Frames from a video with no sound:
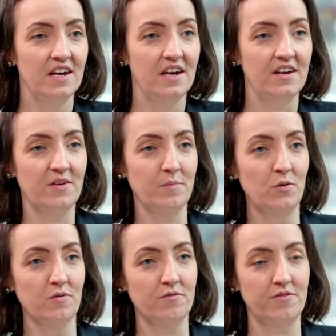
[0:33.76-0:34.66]
It's
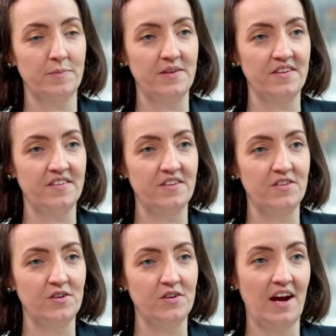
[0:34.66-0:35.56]
important for businesses
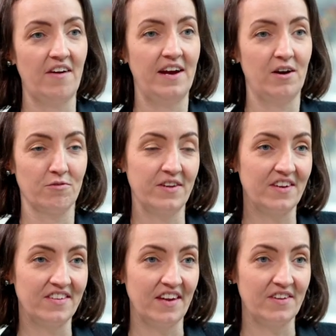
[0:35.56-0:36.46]
to carry out a risk
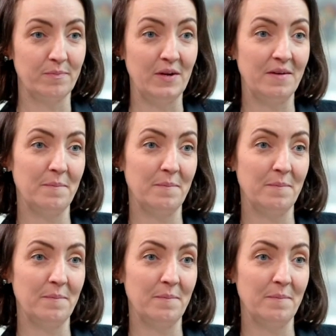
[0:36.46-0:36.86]
assessment,